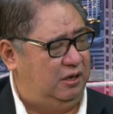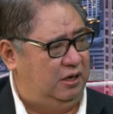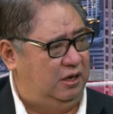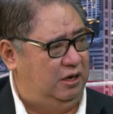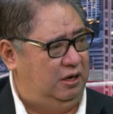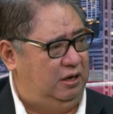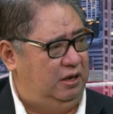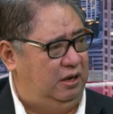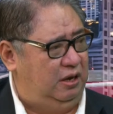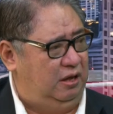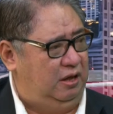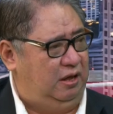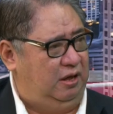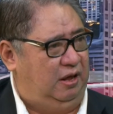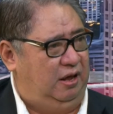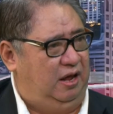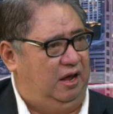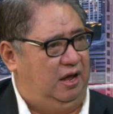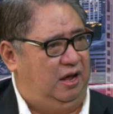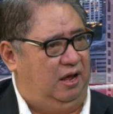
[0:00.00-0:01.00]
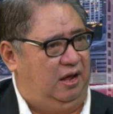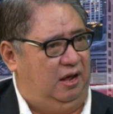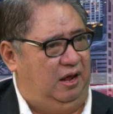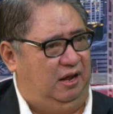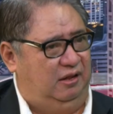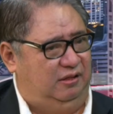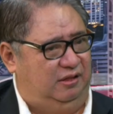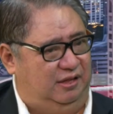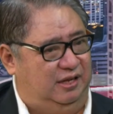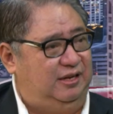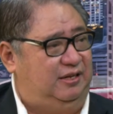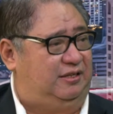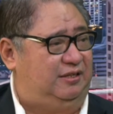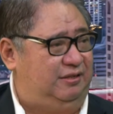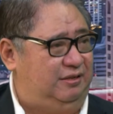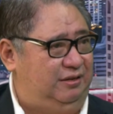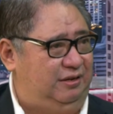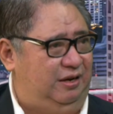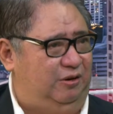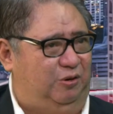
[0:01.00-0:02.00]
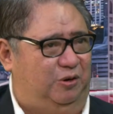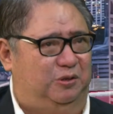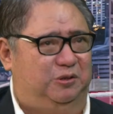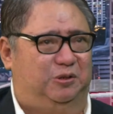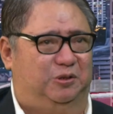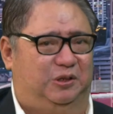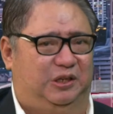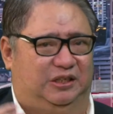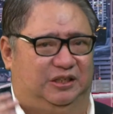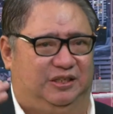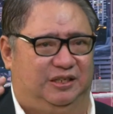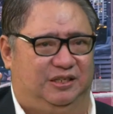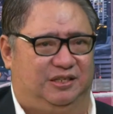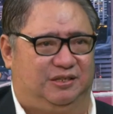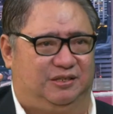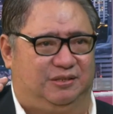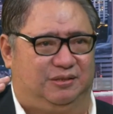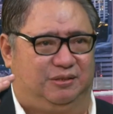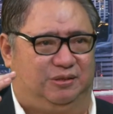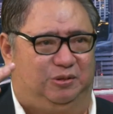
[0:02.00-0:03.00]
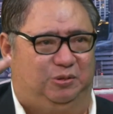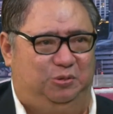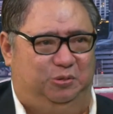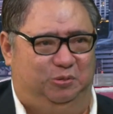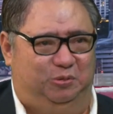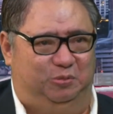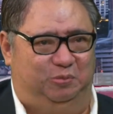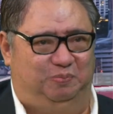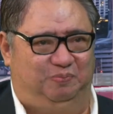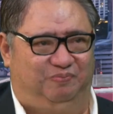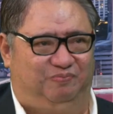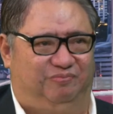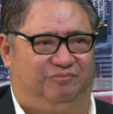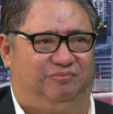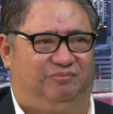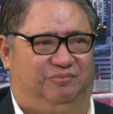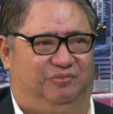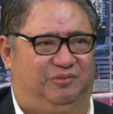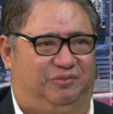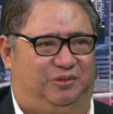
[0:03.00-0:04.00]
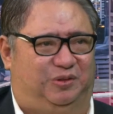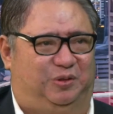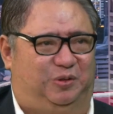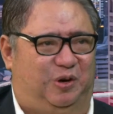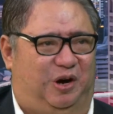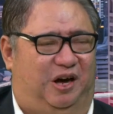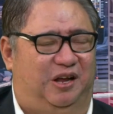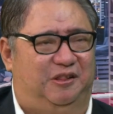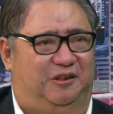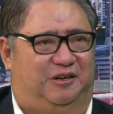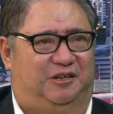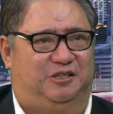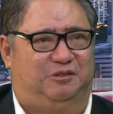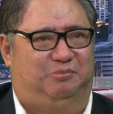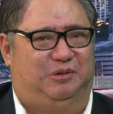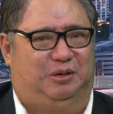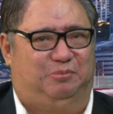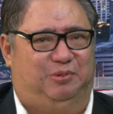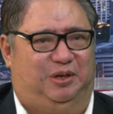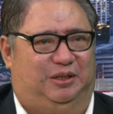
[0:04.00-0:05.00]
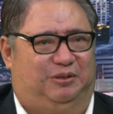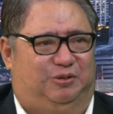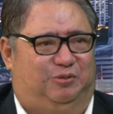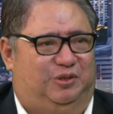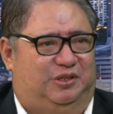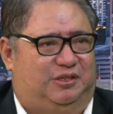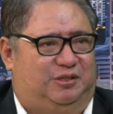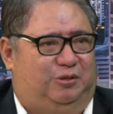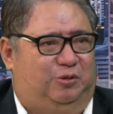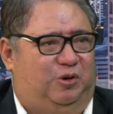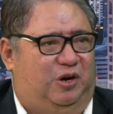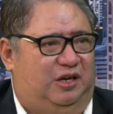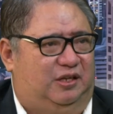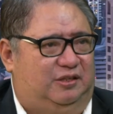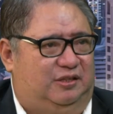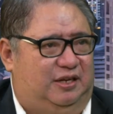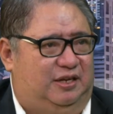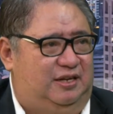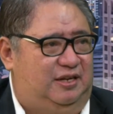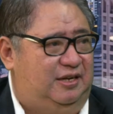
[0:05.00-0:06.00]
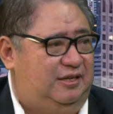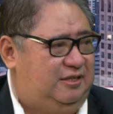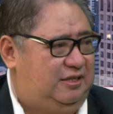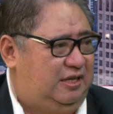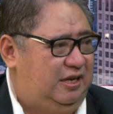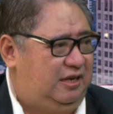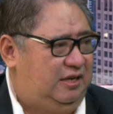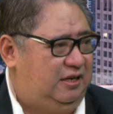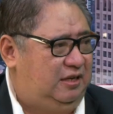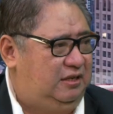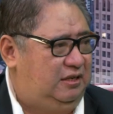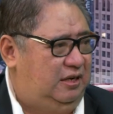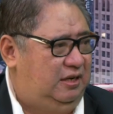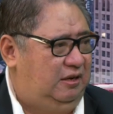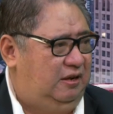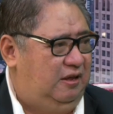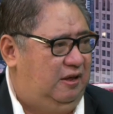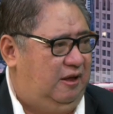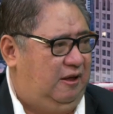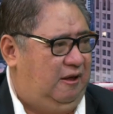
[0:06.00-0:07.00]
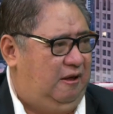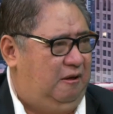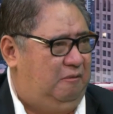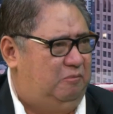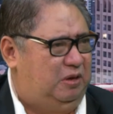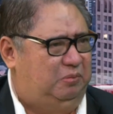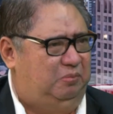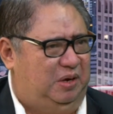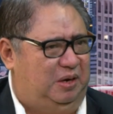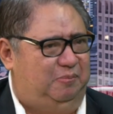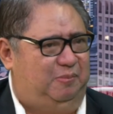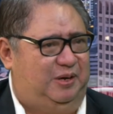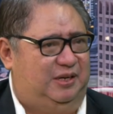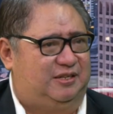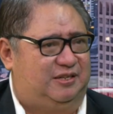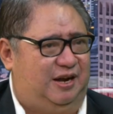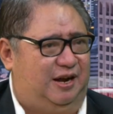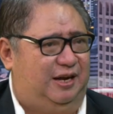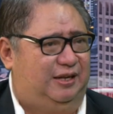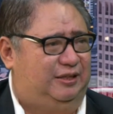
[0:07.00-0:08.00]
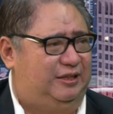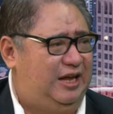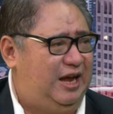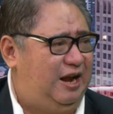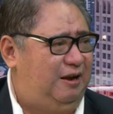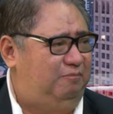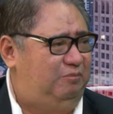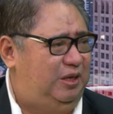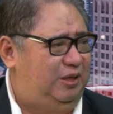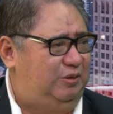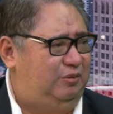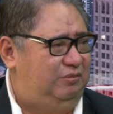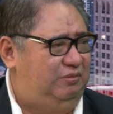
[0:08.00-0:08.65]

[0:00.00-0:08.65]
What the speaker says: No? And this, although it is to others, maybe it is too idealistic, no? But maybe it's high time that